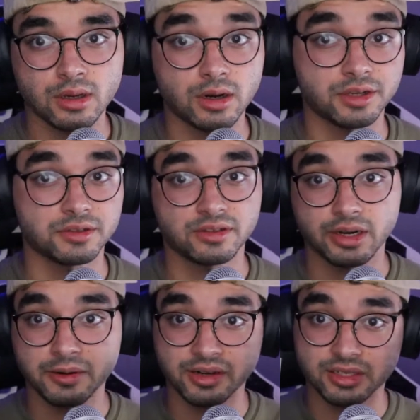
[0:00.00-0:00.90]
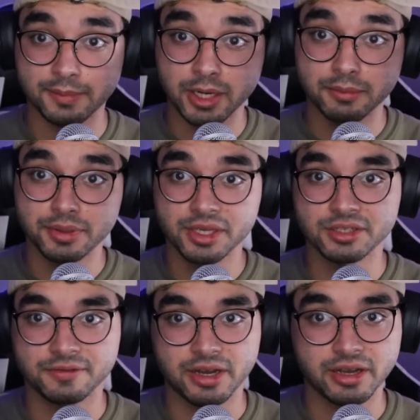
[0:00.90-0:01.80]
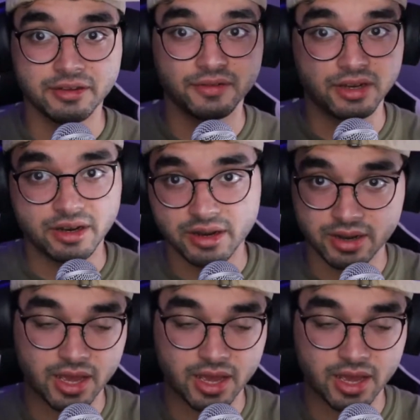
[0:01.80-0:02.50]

Alright, so today we're going to talk about P S five and